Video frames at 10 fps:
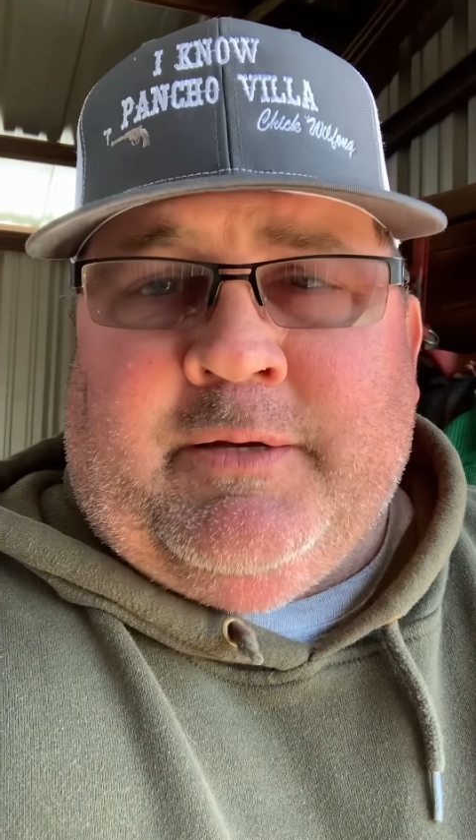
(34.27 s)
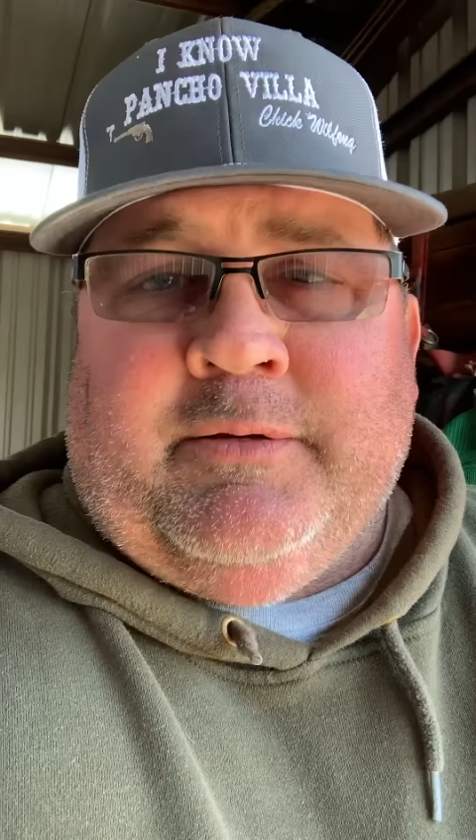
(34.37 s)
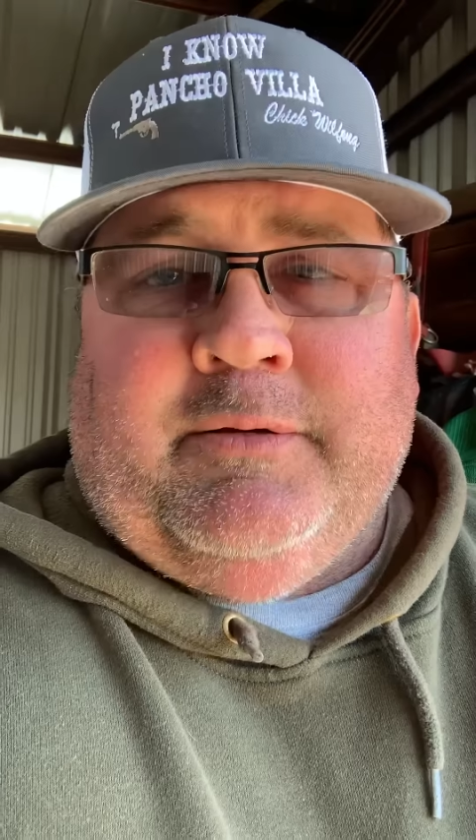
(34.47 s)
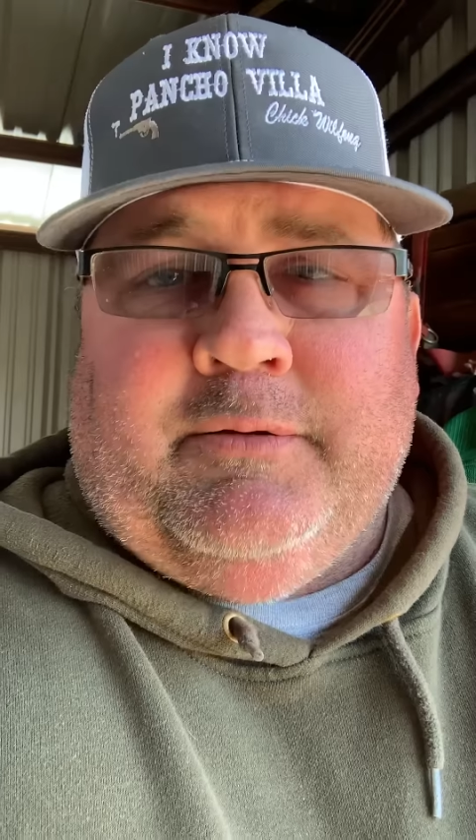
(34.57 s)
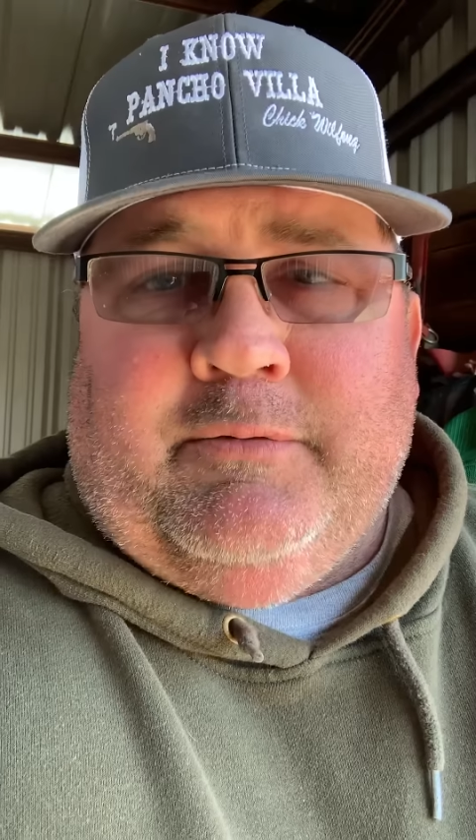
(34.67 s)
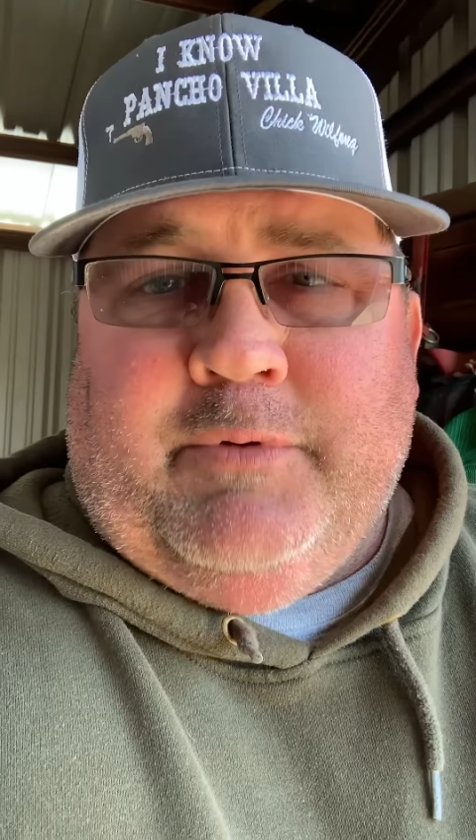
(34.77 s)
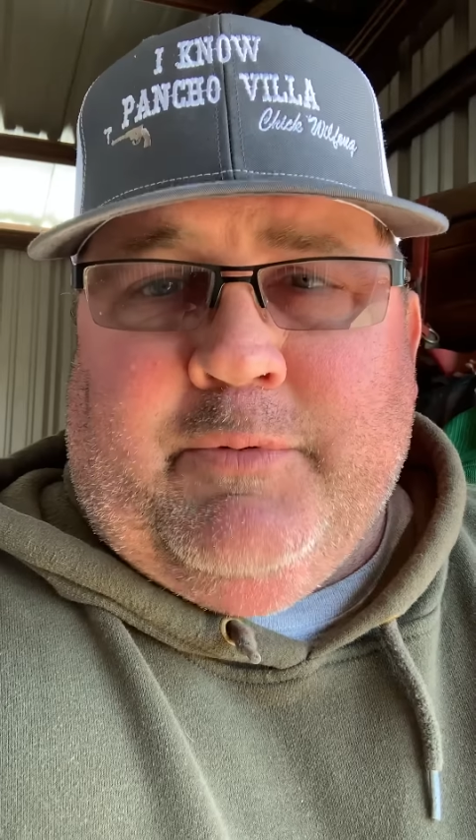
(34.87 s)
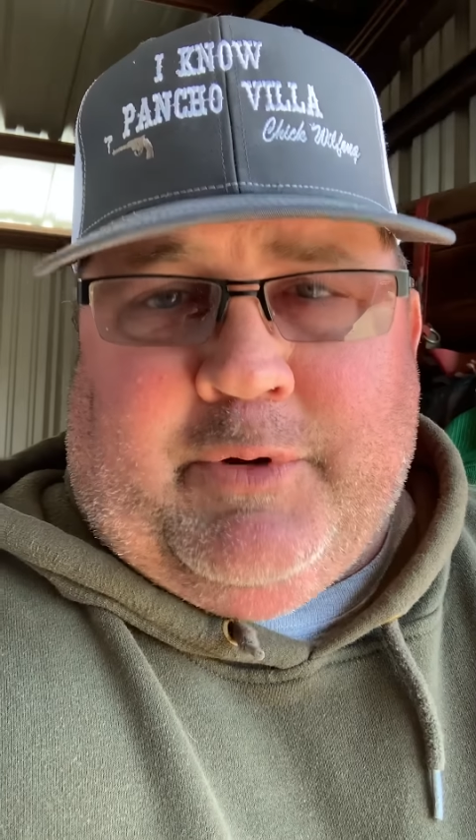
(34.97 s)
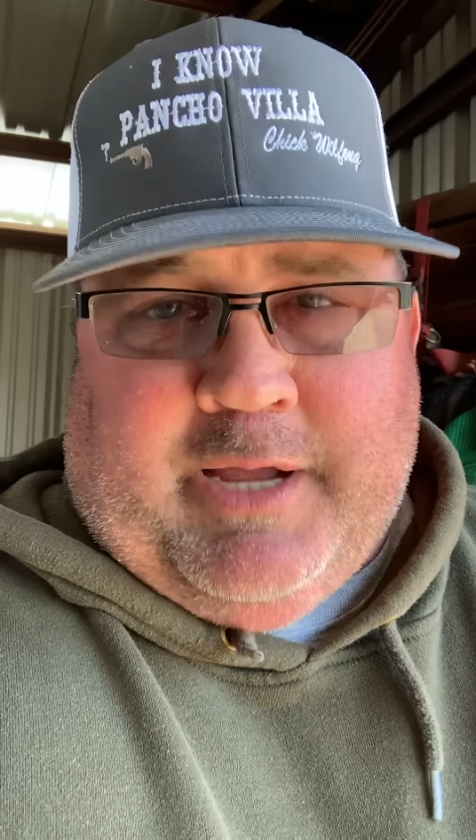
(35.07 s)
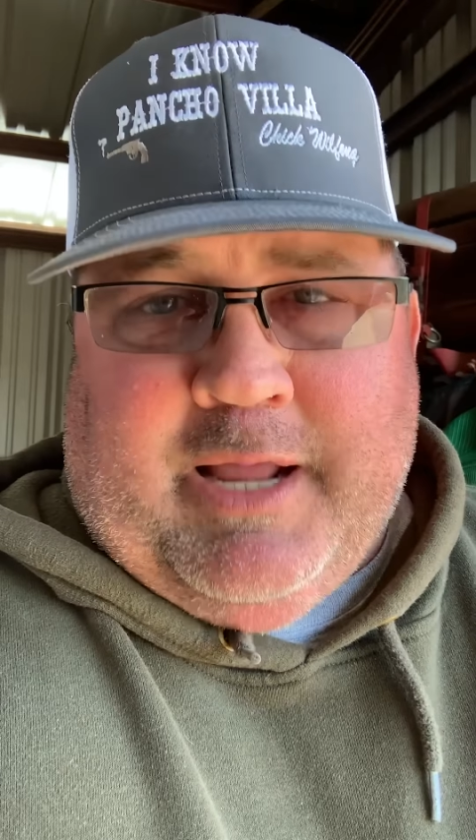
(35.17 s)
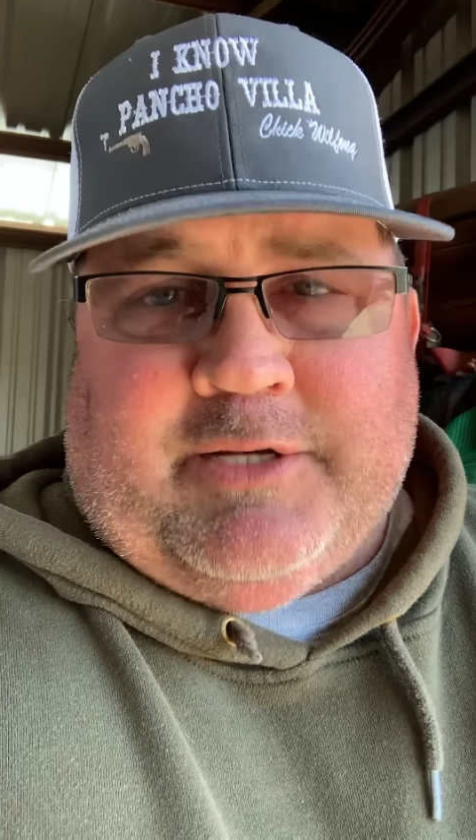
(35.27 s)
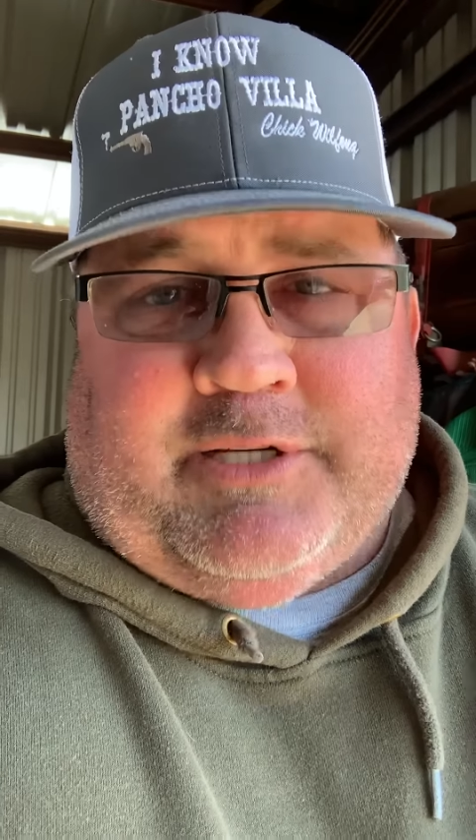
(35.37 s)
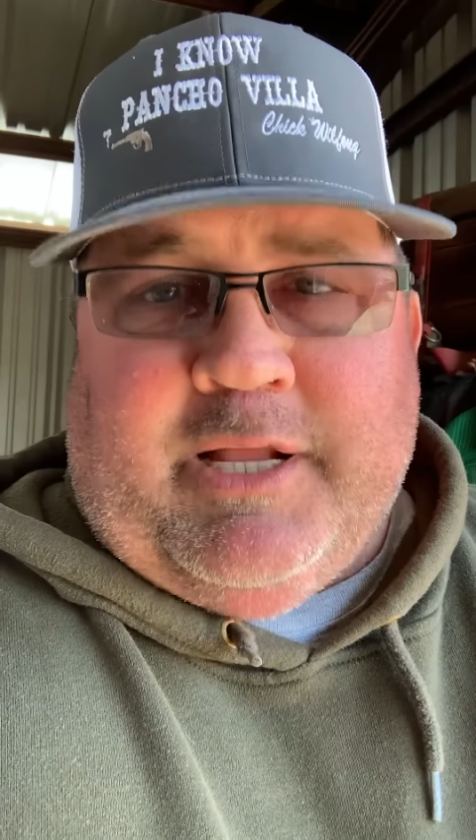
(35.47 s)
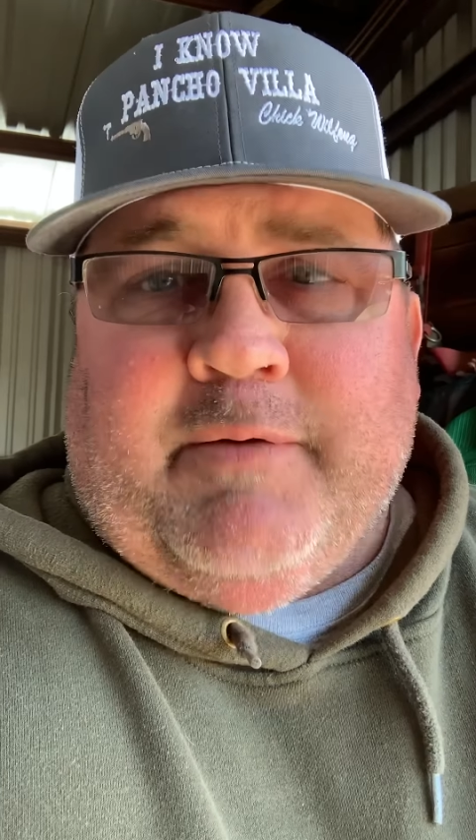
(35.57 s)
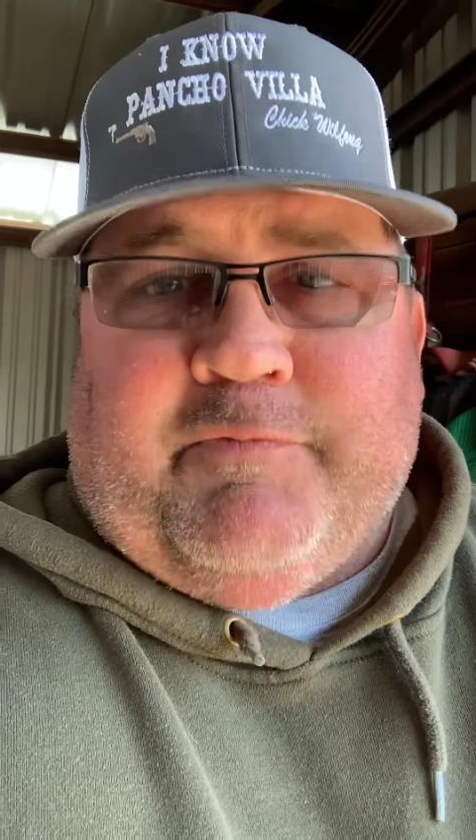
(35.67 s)
and we were kind of
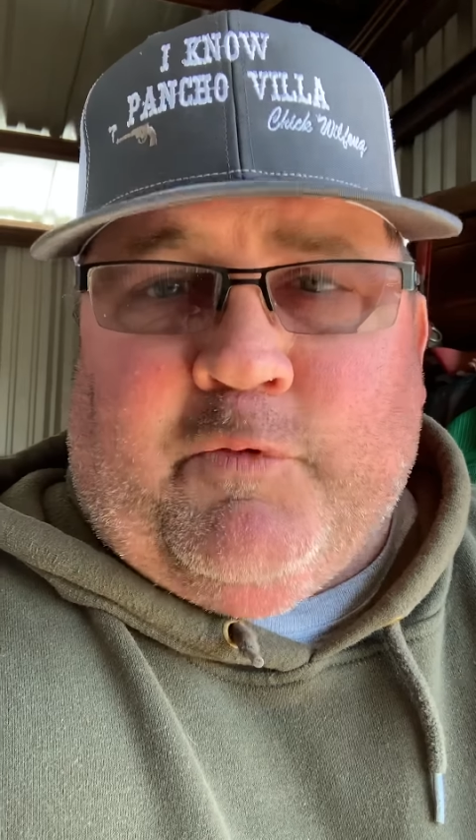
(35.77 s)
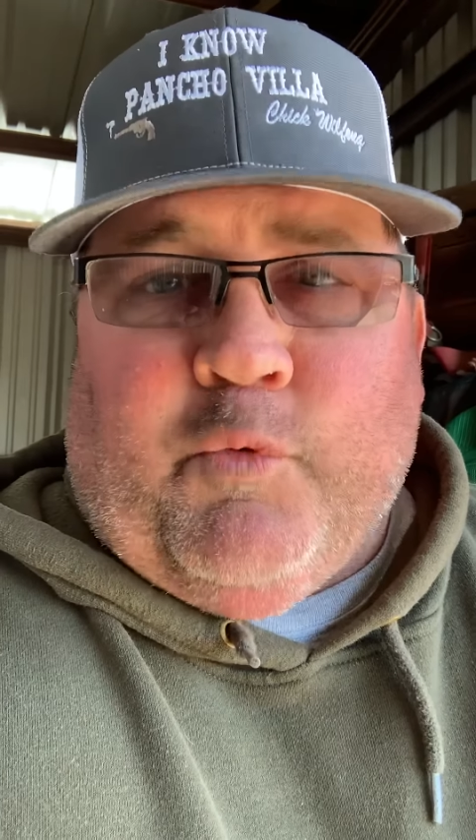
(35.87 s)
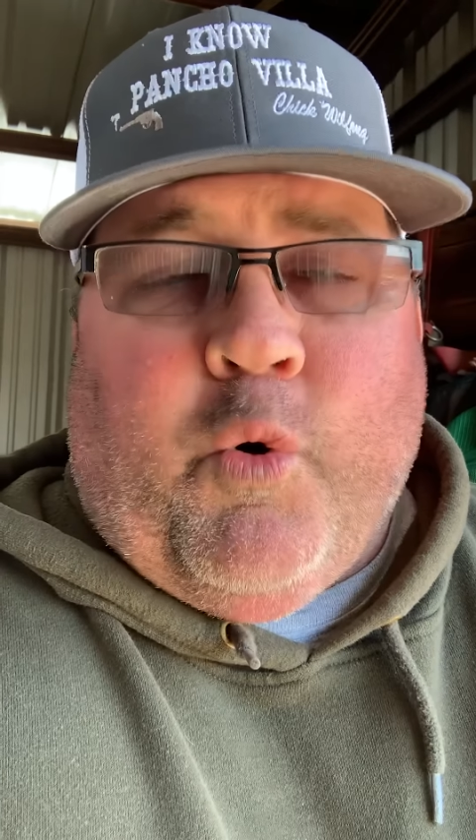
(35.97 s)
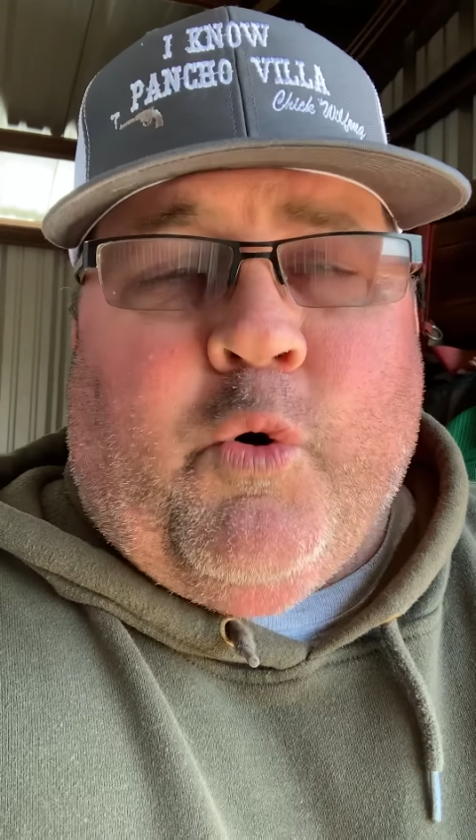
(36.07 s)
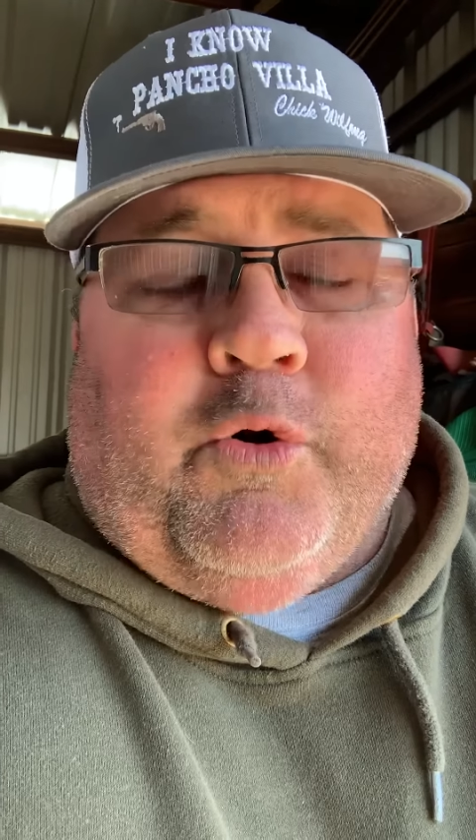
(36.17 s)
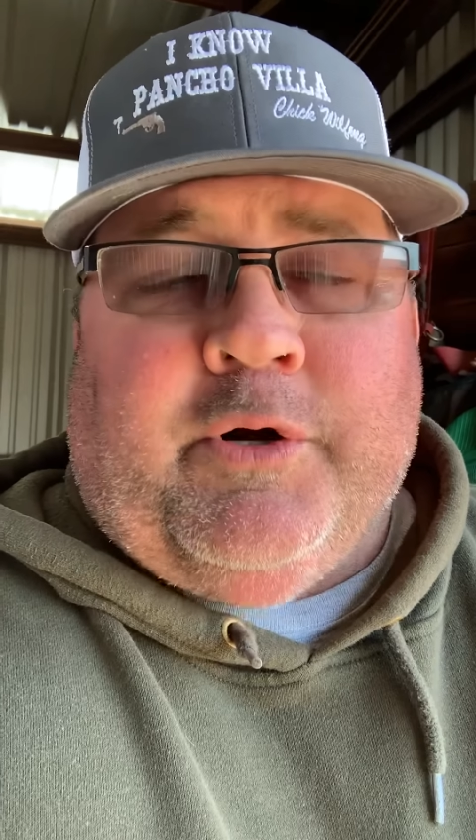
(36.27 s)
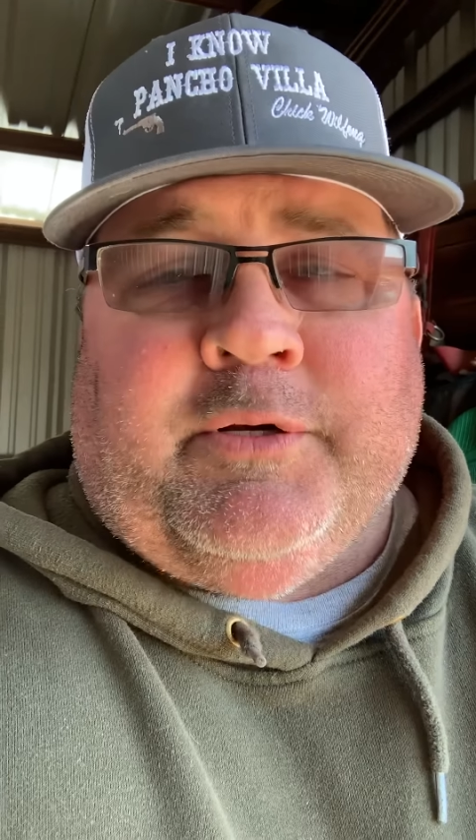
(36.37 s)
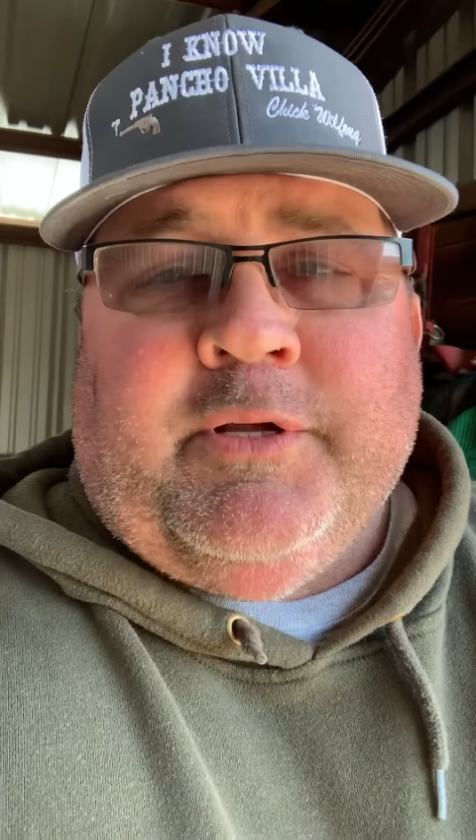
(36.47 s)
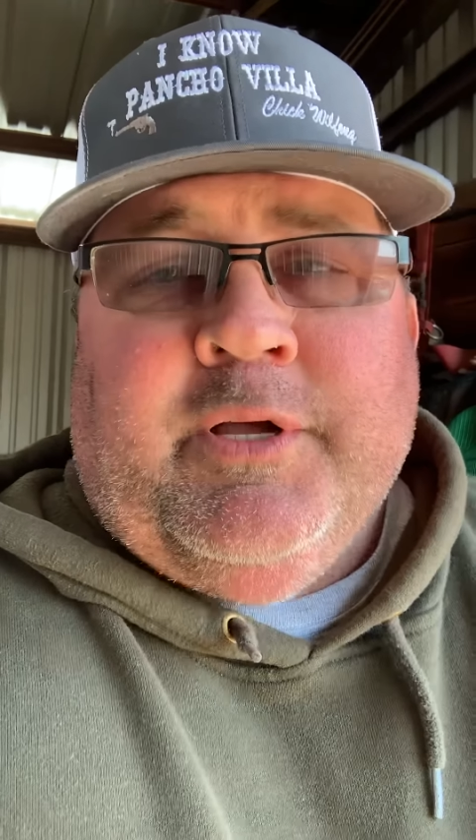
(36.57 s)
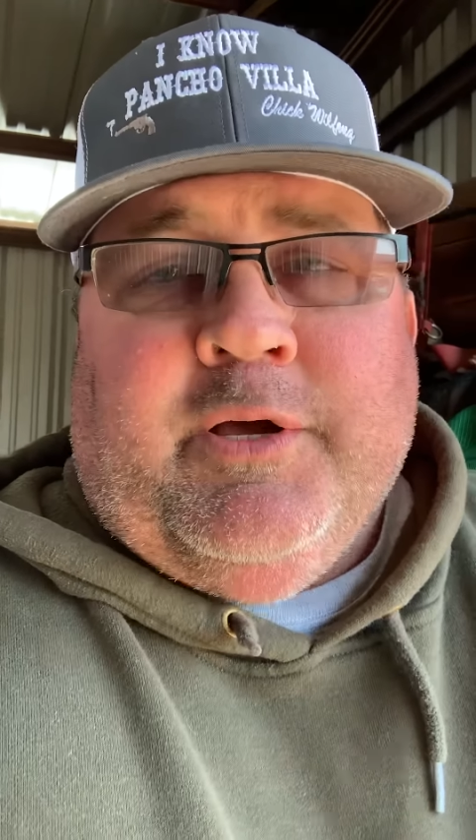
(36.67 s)
set up for war, and